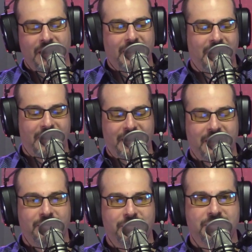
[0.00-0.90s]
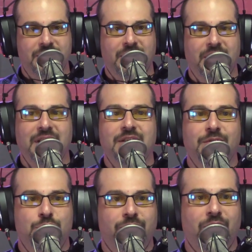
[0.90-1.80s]
And it was an
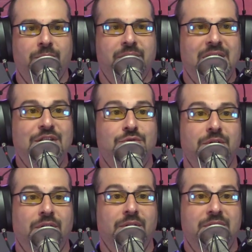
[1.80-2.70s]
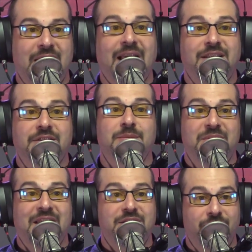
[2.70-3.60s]
individual from Israel that had done some
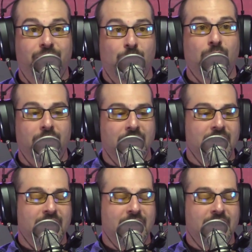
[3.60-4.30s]
testing for